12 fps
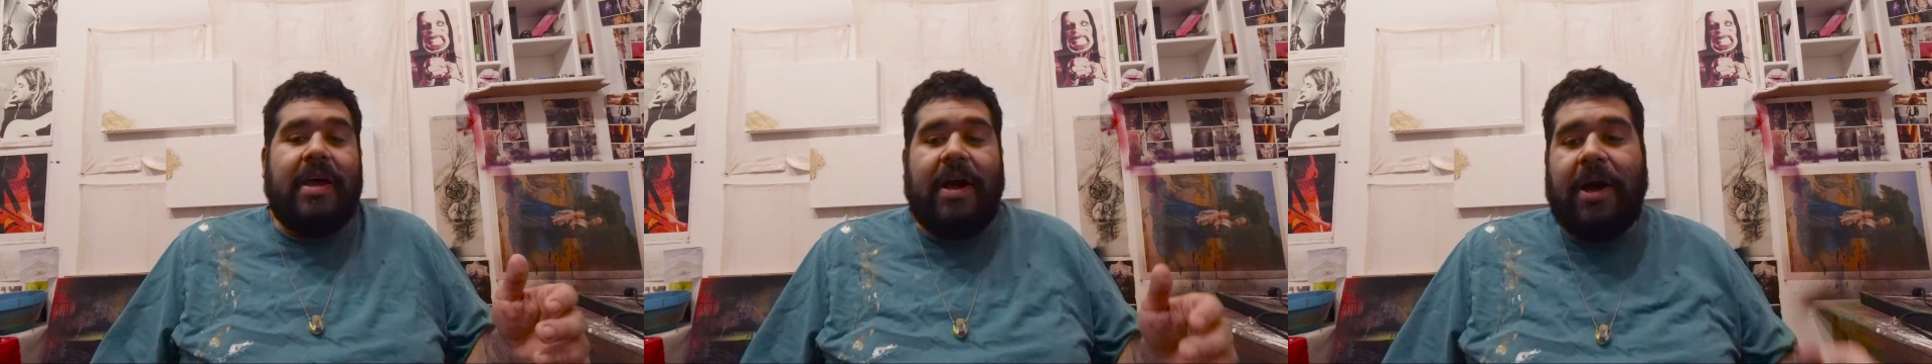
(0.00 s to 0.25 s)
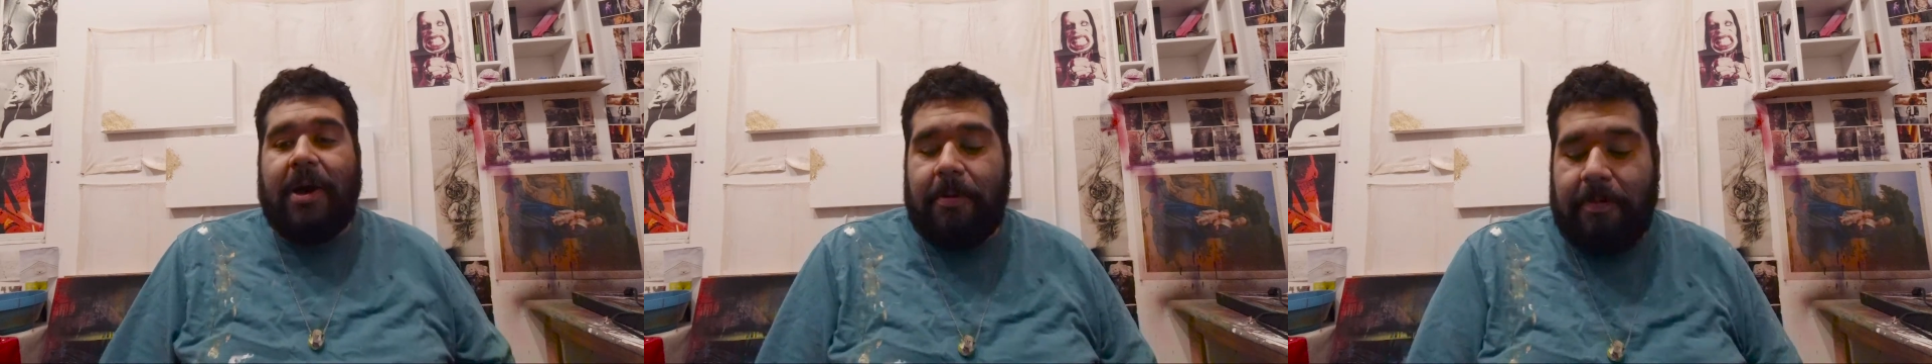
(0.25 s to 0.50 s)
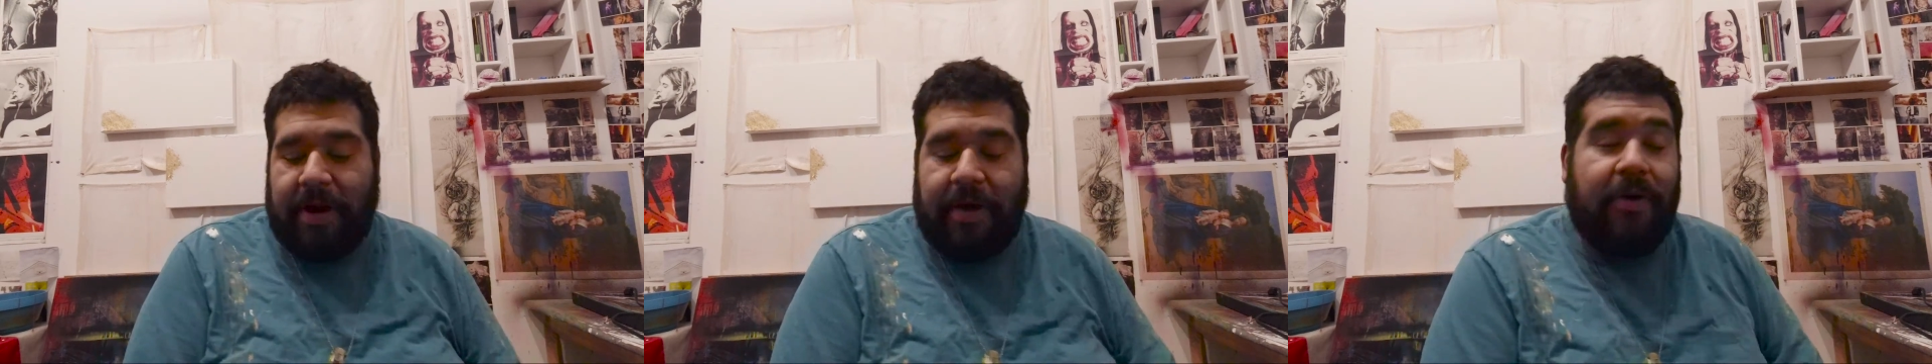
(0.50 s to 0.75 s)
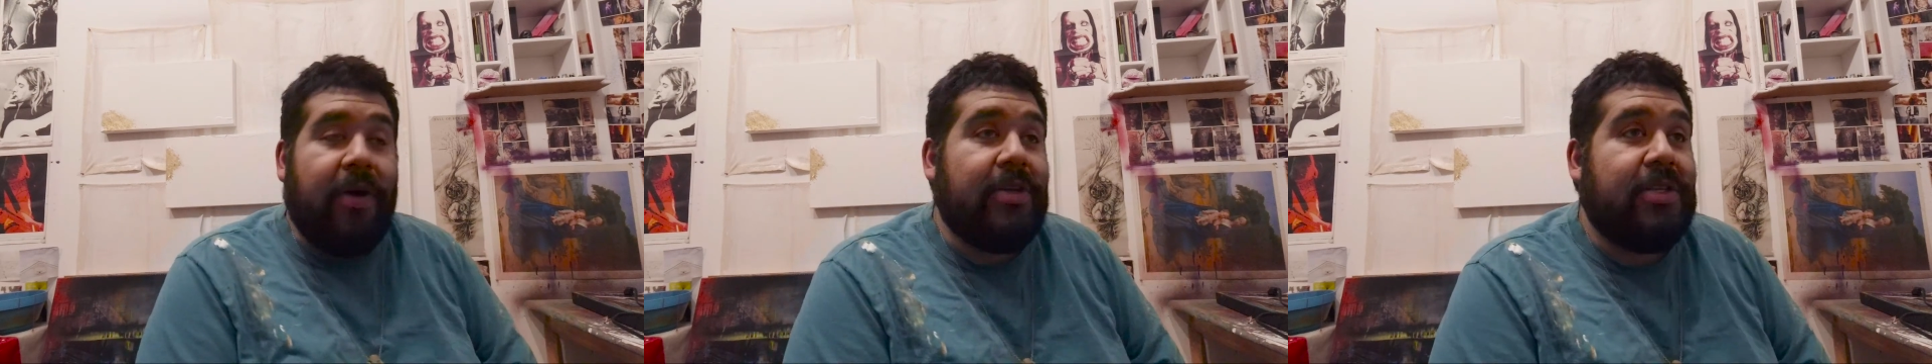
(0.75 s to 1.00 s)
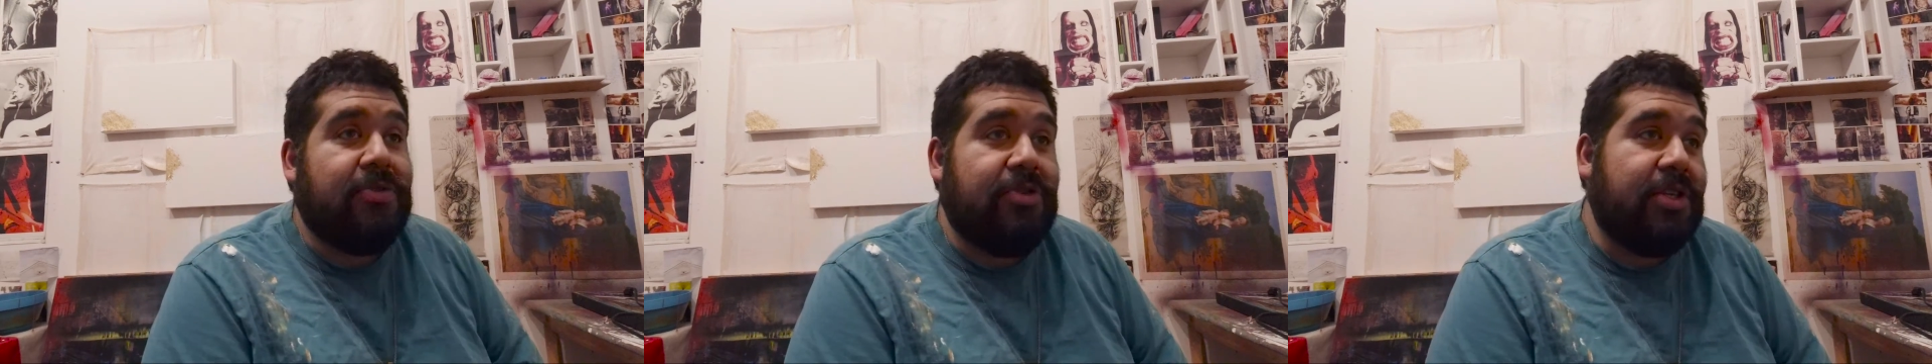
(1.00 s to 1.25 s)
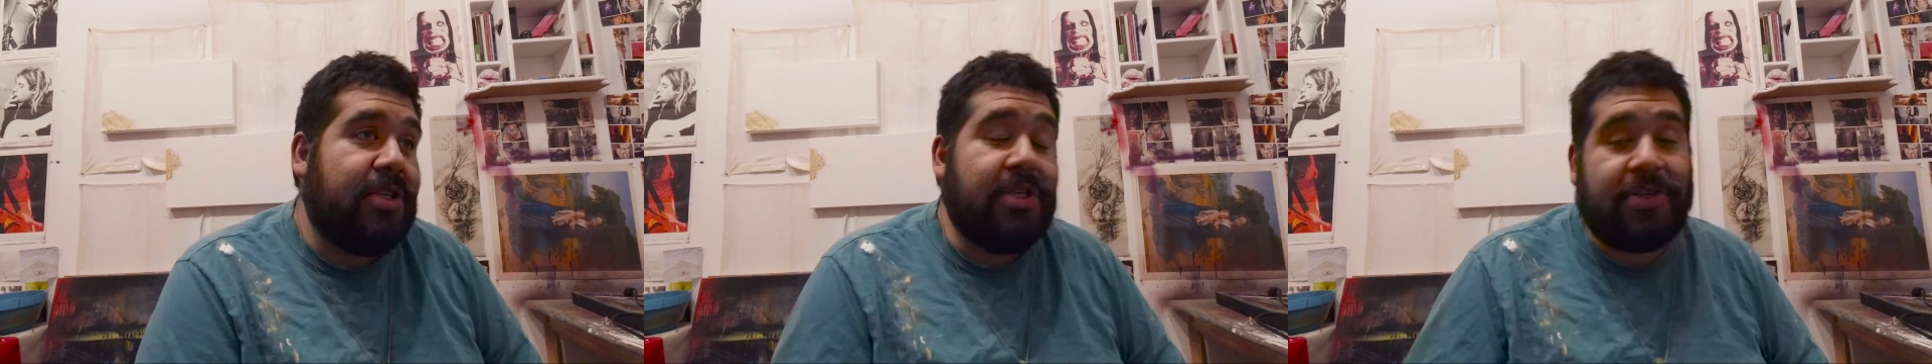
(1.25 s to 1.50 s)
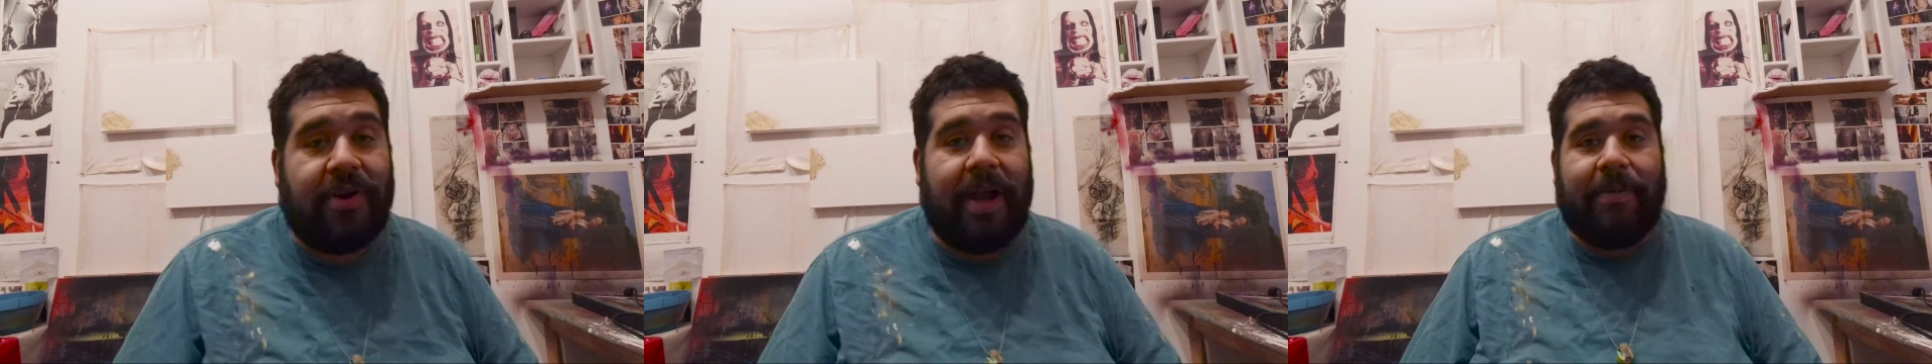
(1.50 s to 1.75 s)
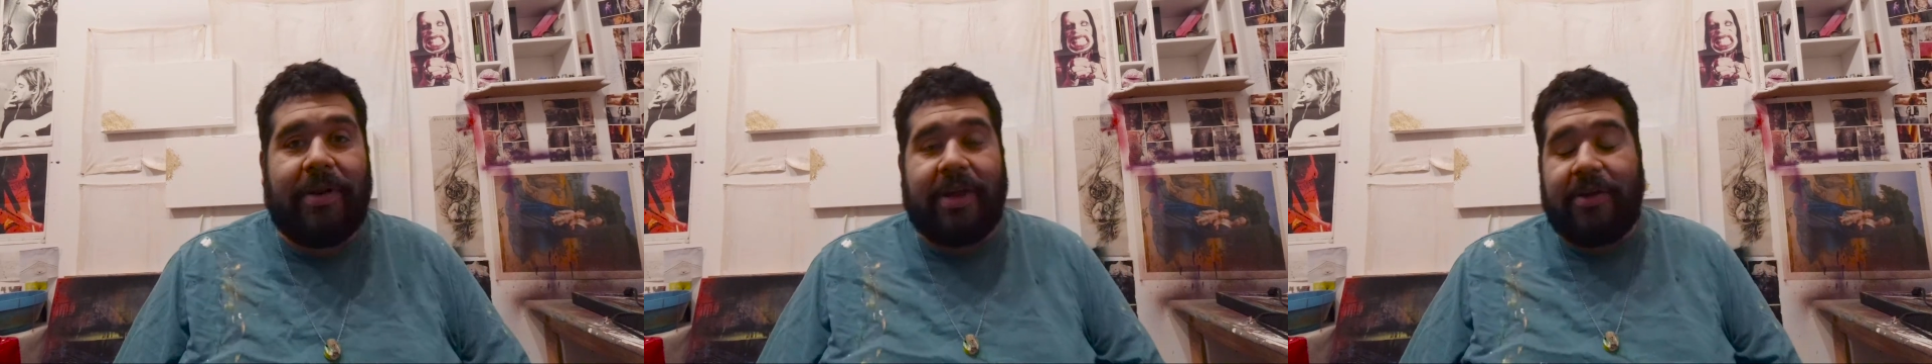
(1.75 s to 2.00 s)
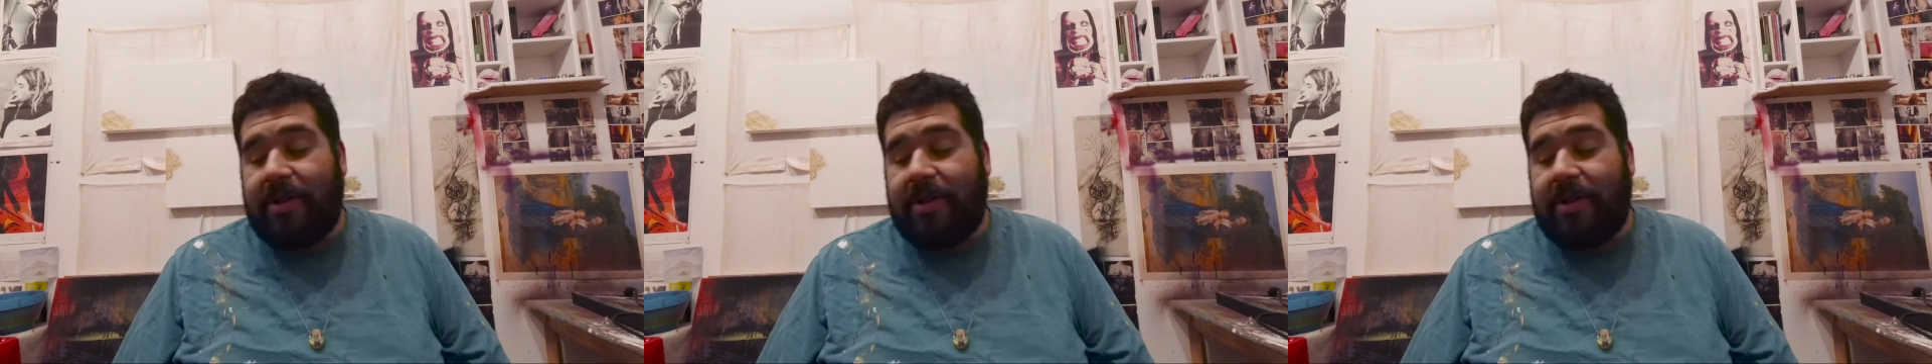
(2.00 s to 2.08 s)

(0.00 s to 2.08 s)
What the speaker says: but I will also just describe it here in